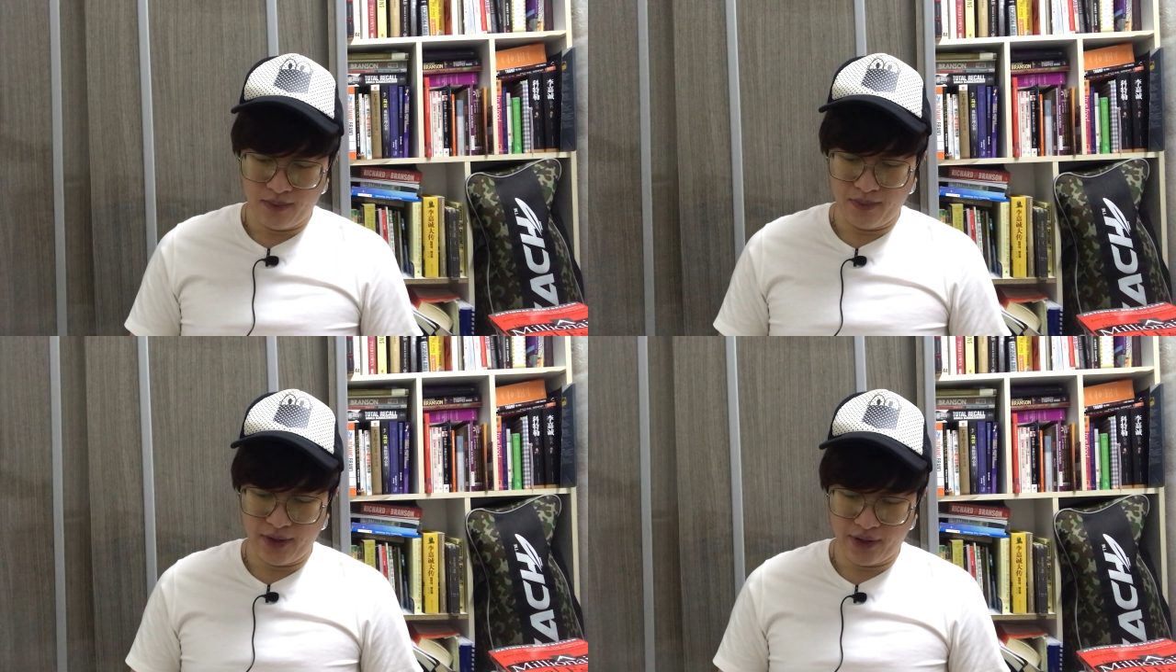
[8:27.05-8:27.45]

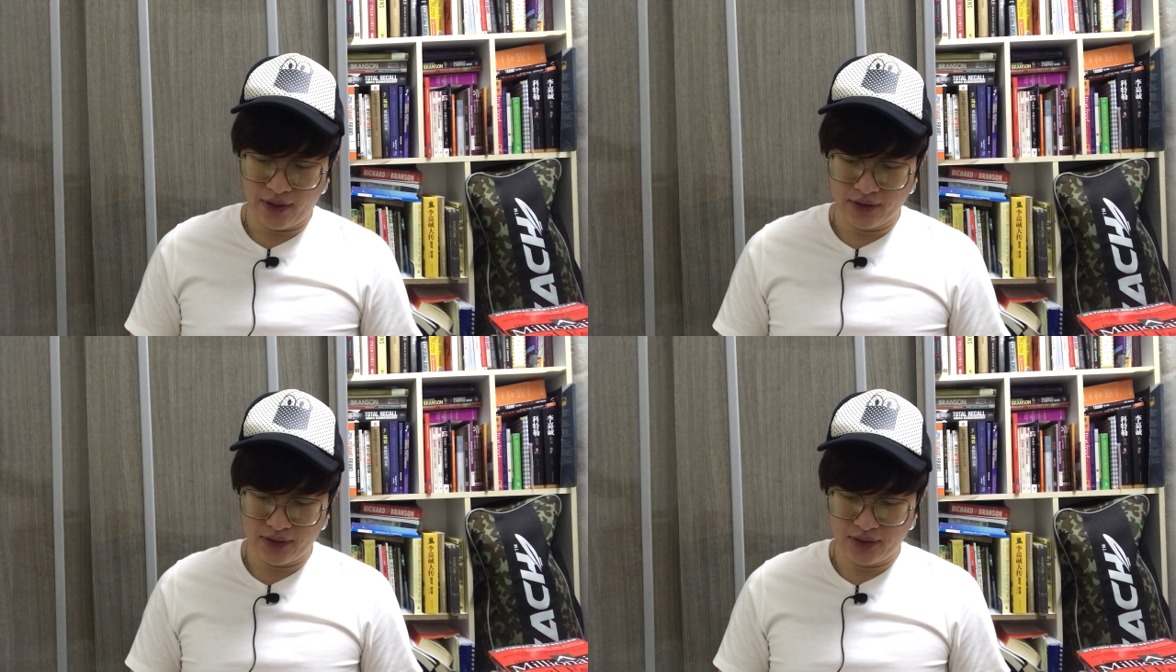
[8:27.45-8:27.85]

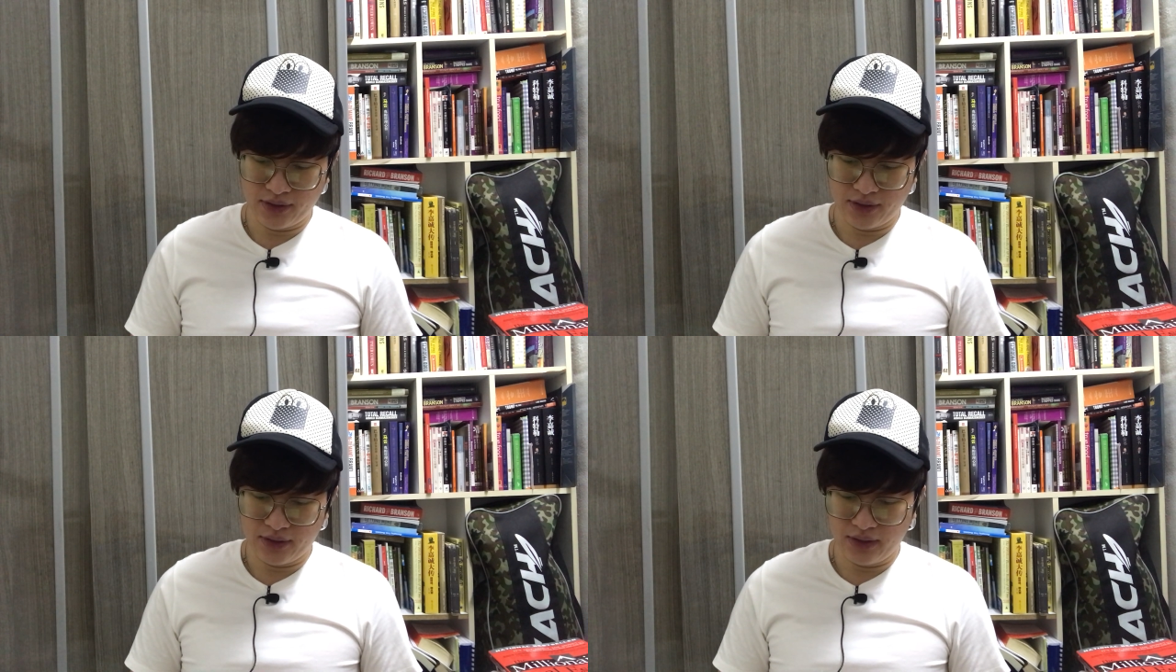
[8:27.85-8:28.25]

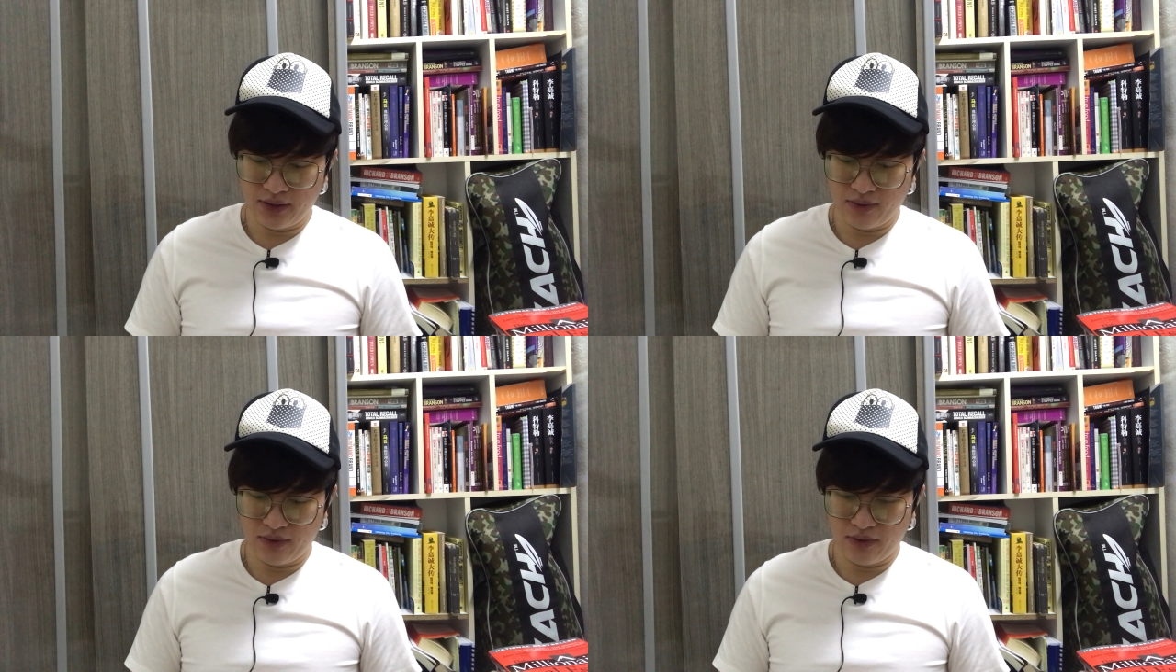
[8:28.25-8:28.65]
Because
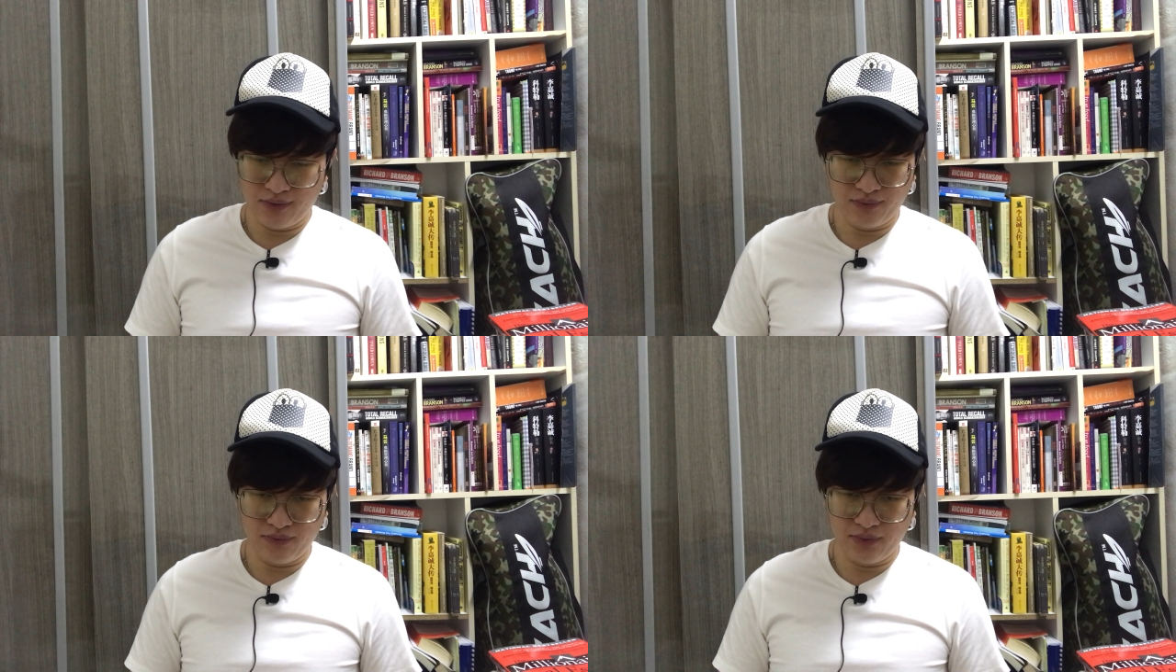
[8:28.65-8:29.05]

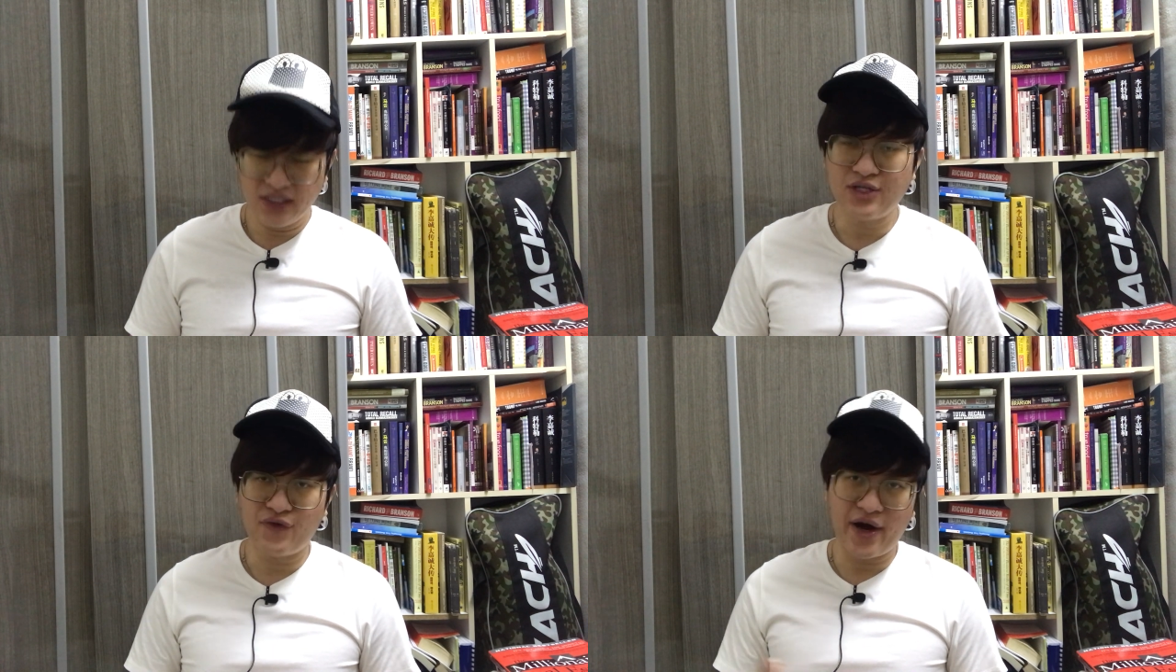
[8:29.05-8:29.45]

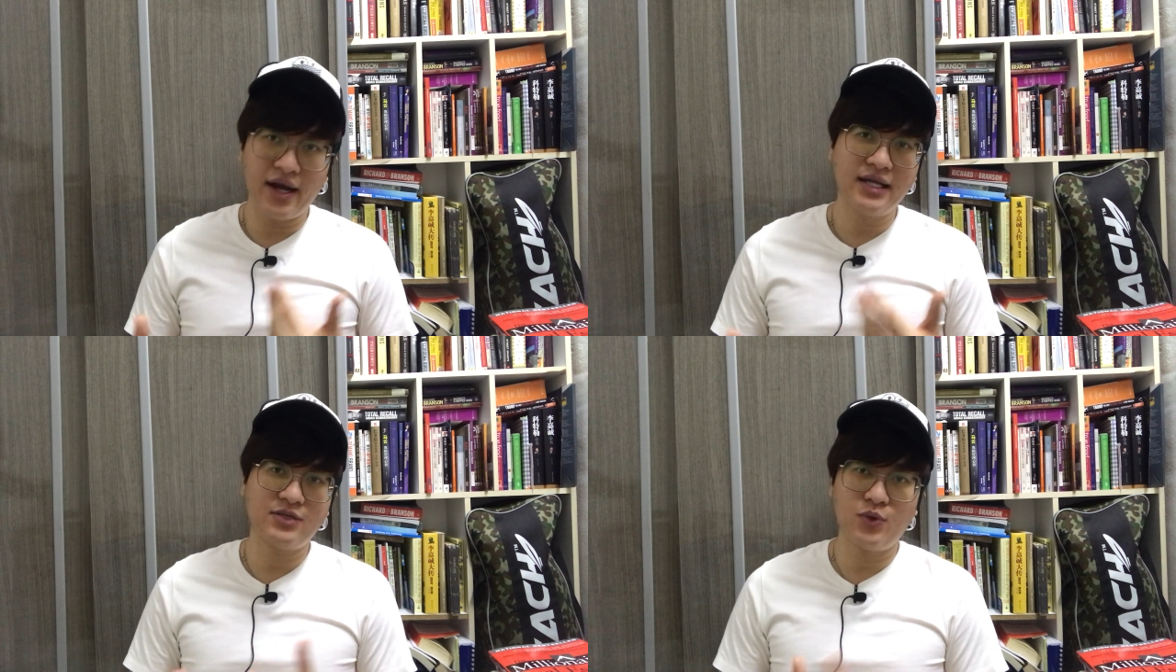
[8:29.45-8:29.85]
this is
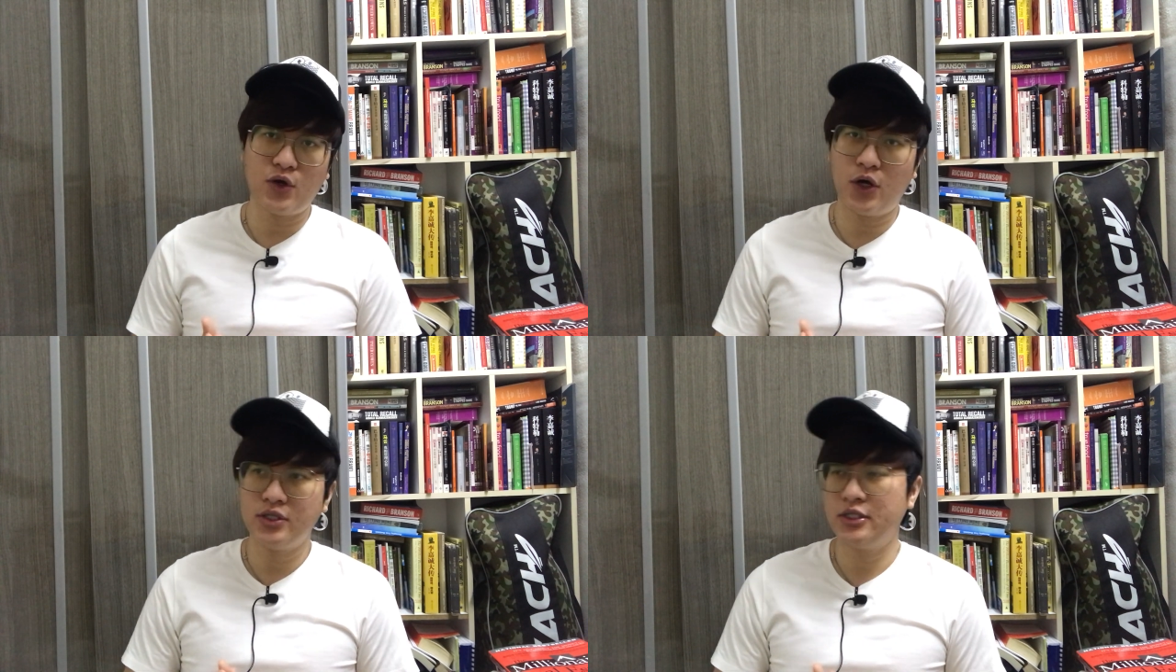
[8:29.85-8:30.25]
very least,
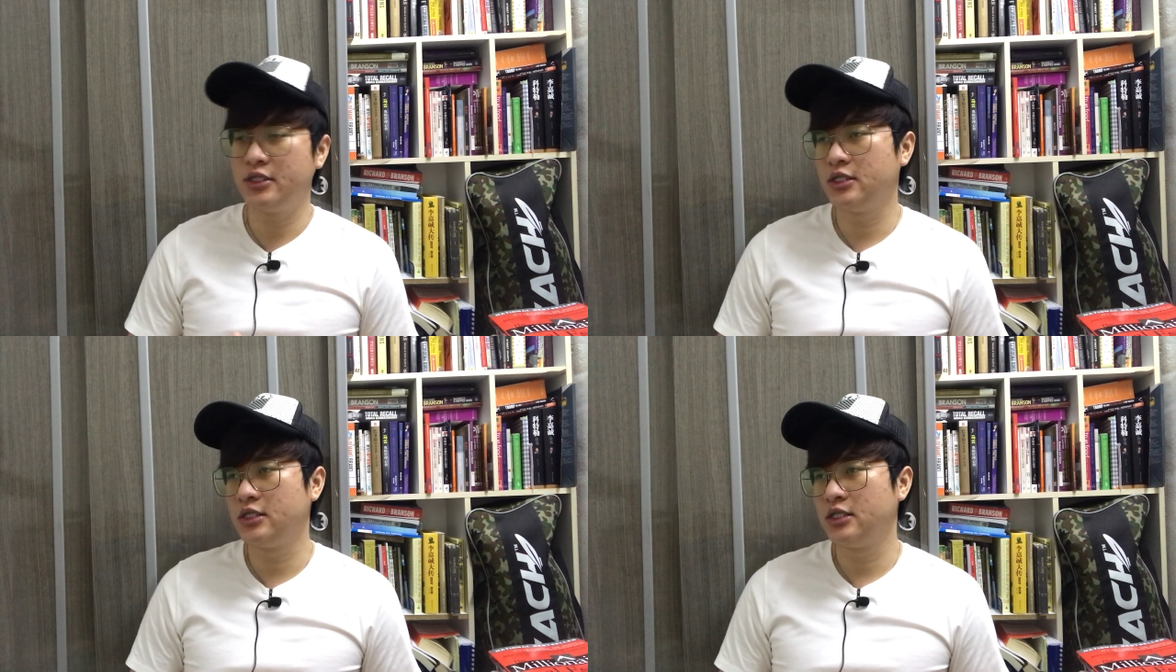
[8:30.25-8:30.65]

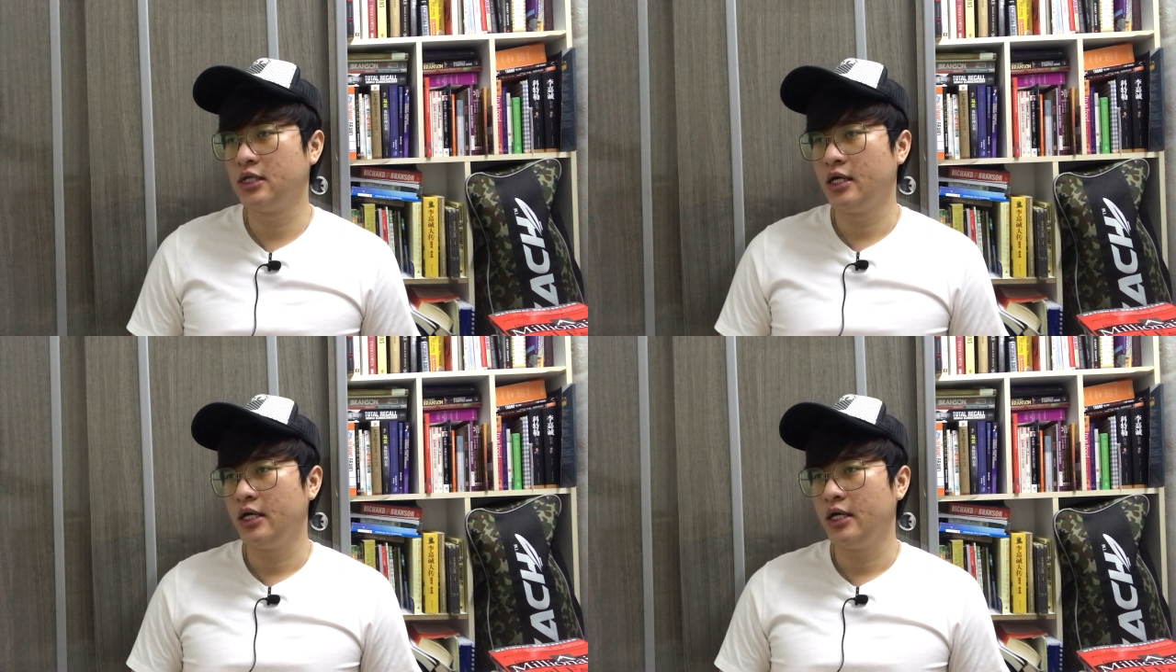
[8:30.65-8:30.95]
because